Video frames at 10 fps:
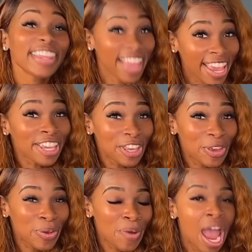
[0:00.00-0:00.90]
Thank
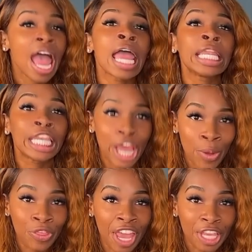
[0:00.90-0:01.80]
you. And
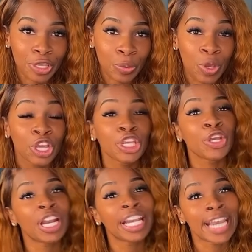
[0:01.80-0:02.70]
no, thank you.
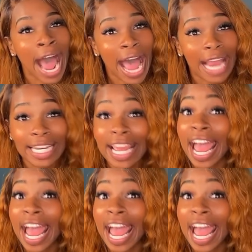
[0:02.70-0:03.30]
You're nine.